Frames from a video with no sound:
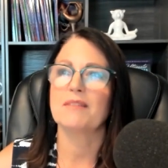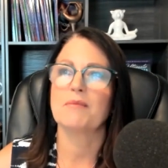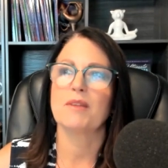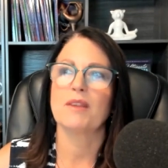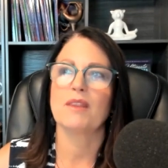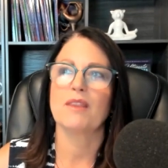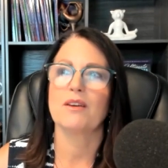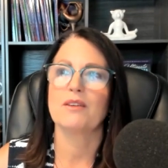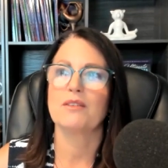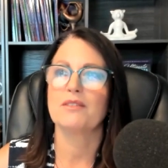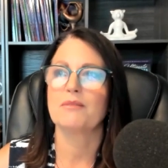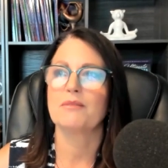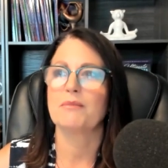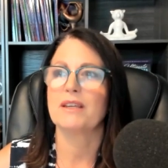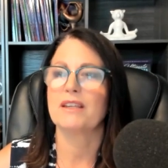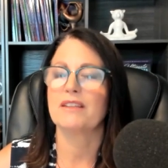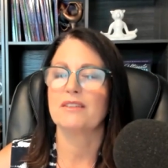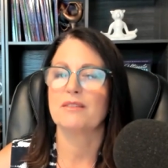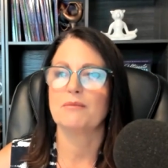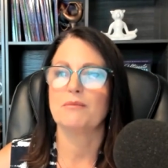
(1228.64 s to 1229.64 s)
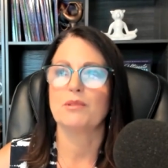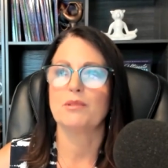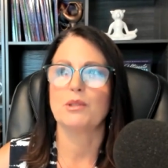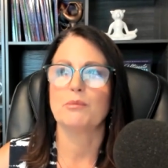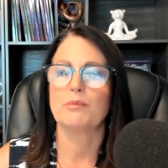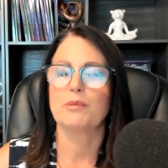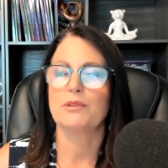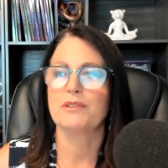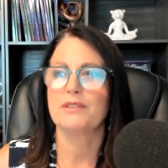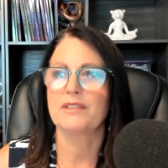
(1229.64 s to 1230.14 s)
some of those, make some
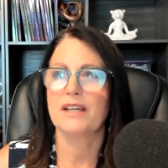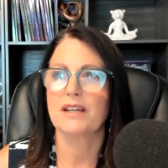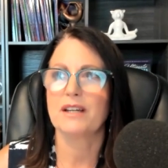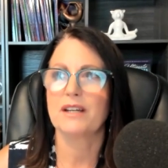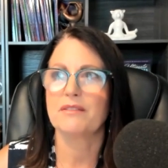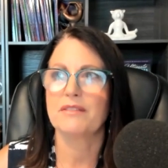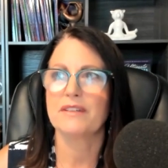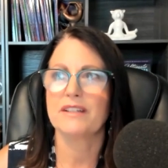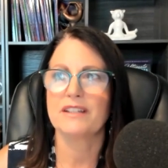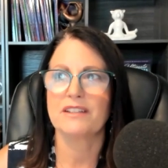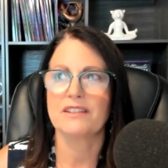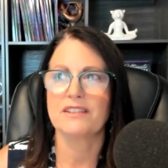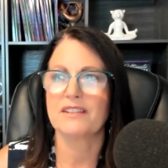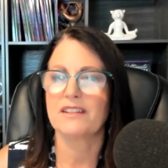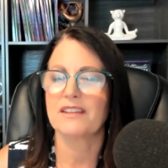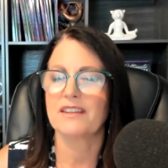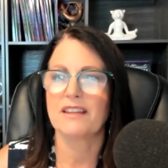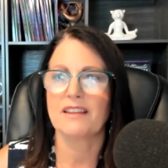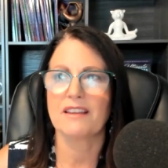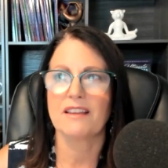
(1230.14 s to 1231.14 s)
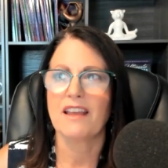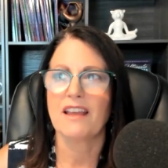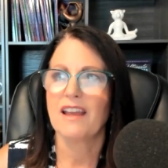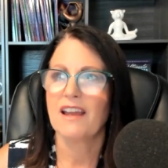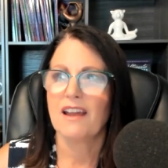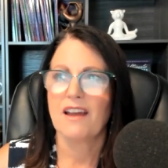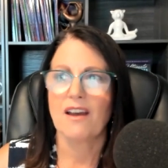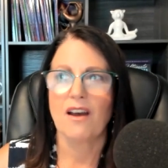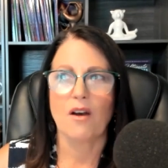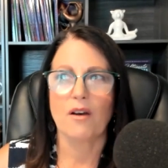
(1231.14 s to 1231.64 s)
bloopers out of it. You, the,
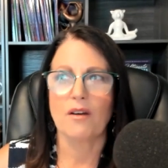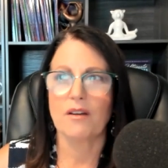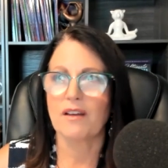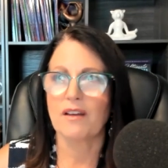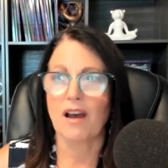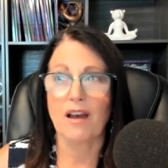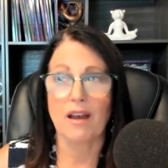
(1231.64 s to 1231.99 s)
uh, oh